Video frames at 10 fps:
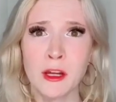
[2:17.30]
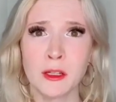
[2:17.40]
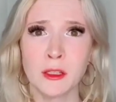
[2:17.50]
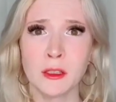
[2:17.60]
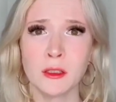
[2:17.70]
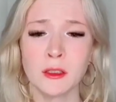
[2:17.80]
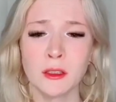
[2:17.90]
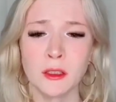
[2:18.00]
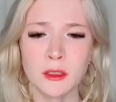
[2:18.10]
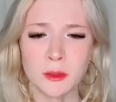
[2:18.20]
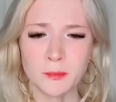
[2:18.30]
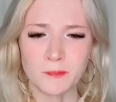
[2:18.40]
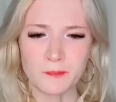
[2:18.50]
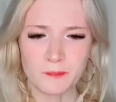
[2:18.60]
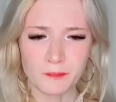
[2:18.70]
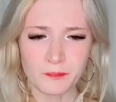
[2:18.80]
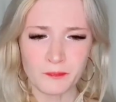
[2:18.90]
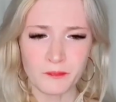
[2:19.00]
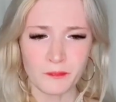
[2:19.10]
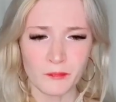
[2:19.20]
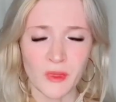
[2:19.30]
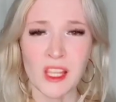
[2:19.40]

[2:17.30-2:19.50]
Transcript: Give me a hint. I'll guess it, no problem.